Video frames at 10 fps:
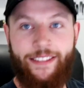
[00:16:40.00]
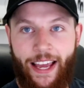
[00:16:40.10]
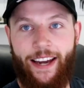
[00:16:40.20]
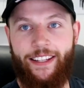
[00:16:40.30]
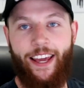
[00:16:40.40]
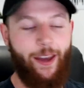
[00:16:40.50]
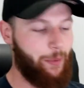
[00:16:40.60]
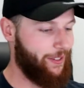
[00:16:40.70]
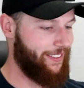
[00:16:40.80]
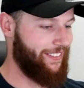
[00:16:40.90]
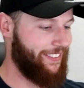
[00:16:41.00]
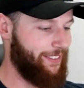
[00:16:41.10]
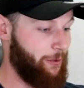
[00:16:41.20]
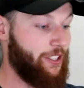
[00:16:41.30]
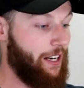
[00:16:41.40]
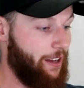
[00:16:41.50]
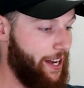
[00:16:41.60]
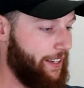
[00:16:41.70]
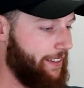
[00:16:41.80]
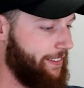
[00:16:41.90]
dad cap, which I
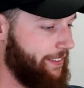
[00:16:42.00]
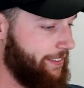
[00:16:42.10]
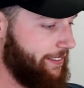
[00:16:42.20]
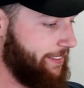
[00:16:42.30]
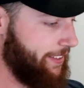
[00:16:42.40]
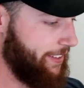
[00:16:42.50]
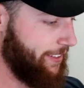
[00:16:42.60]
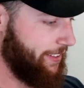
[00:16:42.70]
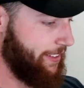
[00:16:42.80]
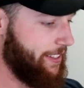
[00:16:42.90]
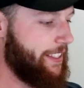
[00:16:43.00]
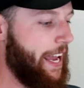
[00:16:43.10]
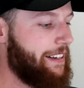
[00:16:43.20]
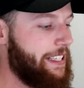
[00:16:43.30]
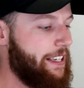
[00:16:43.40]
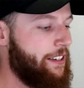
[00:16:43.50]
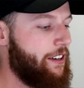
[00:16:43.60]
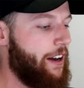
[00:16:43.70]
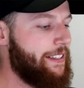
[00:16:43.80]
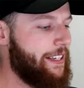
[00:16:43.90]
like. Sadly,
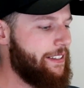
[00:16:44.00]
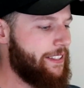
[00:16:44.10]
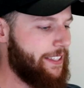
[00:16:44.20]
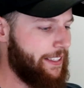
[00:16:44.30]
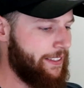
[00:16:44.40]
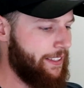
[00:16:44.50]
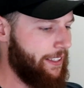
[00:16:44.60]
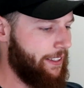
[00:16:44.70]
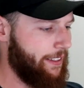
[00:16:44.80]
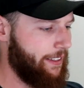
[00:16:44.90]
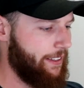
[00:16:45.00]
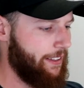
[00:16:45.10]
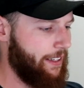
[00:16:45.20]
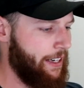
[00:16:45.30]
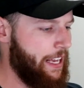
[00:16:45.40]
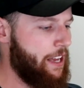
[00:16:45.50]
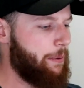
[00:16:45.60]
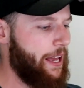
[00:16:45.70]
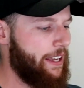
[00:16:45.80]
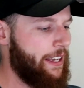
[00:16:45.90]
in 1960, an
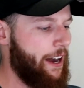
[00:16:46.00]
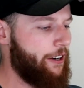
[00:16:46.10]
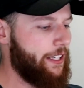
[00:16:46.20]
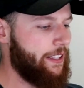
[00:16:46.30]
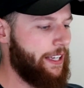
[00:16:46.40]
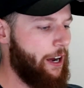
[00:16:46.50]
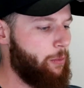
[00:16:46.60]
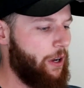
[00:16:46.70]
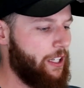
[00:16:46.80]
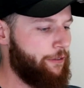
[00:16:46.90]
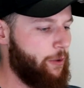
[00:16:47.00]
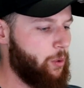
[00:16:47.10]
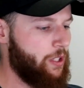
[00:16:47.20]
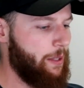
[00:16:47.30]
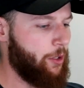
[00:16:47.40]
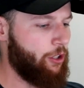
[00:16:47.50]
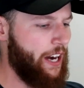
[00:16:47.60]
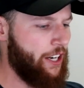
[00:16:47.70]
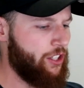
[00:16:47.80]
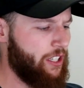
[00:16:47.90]
airplane carrying the Cal Poly football team
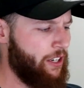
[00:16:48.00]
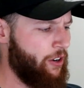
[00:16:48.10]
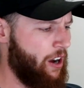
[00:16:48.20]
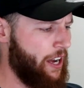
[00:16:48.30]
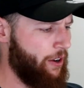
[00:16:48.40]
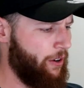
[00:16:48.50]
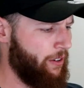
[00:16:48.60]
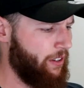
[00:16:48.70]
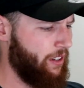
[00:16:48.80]
crashed in Ohio.